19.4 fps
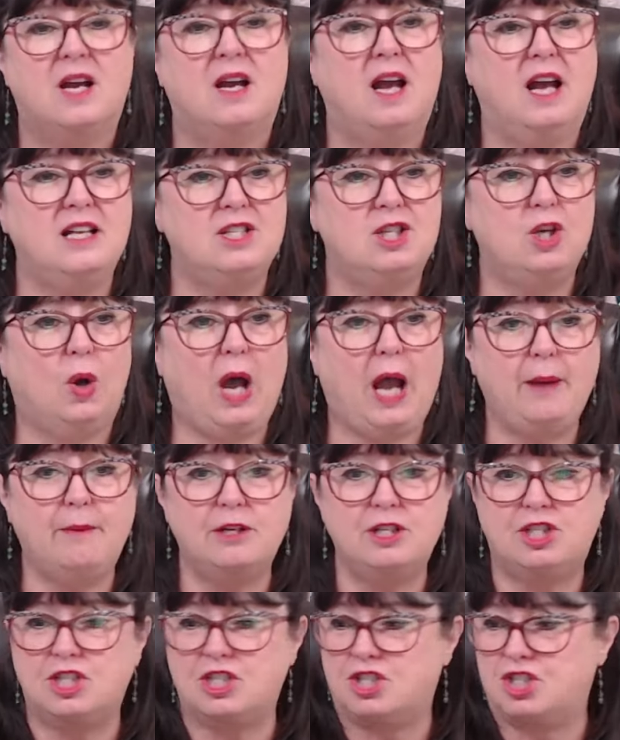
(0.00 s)
And so I
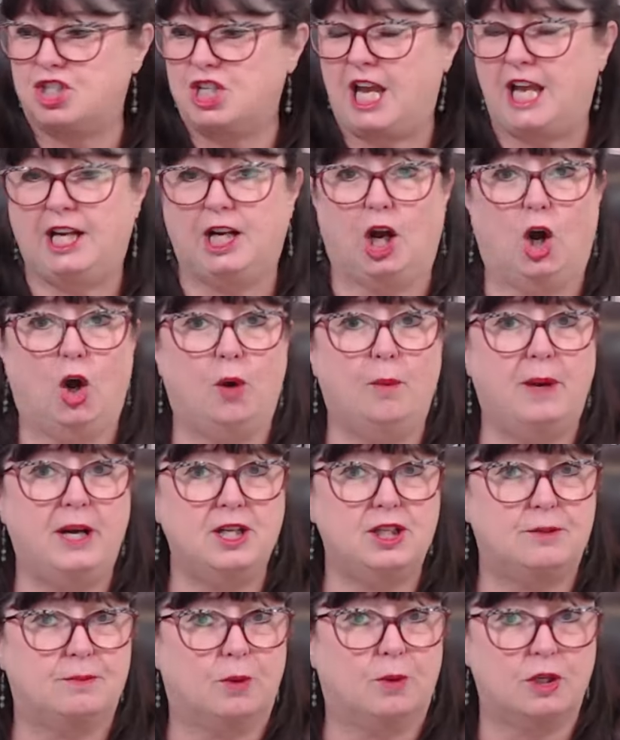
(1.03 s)
would just chain a whole
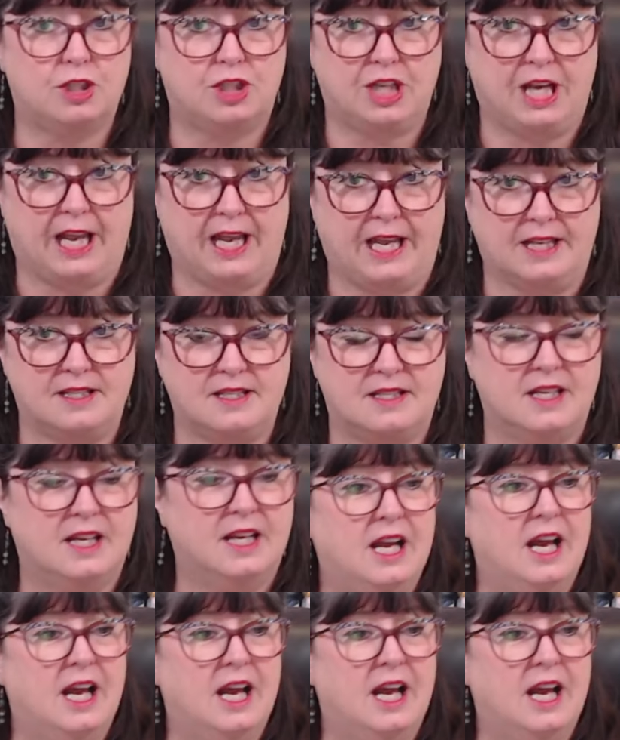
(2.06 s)
bunch more chains.